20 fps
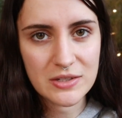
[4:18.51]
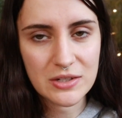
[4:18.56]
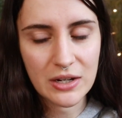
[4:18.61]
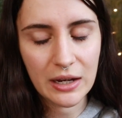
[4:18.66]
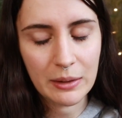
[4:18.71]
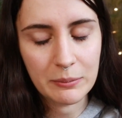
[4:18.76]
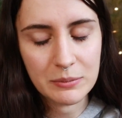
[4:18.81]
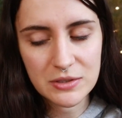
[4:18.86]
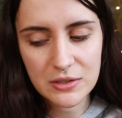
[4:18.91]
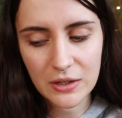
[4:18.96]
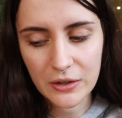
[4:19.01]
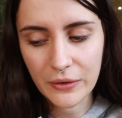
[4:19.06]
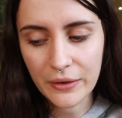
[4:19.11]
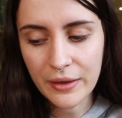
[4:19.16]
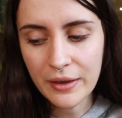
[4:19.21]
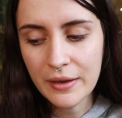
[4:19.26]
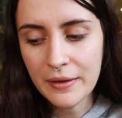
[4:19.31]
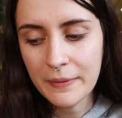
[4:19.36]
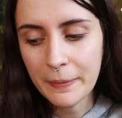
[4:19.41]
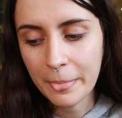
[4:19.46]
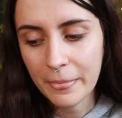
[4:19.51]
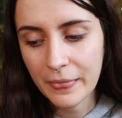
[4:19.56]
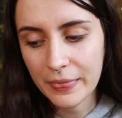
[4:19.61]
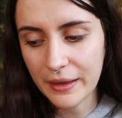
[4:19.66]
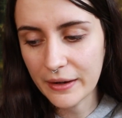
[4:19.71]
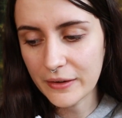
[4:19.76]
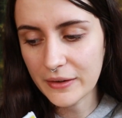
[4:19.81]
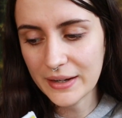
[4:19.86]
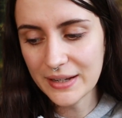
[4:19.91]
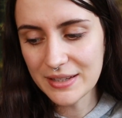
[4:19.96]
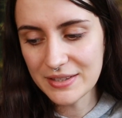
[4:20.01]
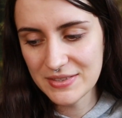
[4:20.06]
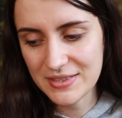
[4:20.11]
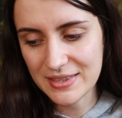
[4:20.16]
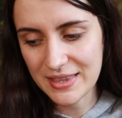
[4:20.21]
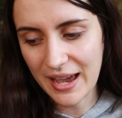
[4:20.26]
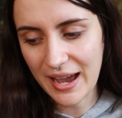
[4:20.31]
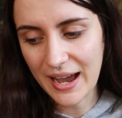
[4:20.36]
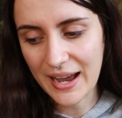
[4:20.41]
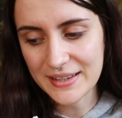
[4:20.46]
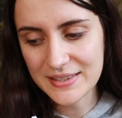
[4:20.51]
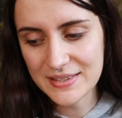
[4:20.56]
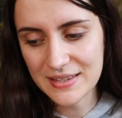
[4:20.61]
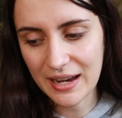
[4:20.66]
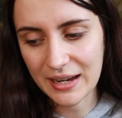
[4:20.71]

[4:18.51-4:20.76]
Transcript: this time. So there is that.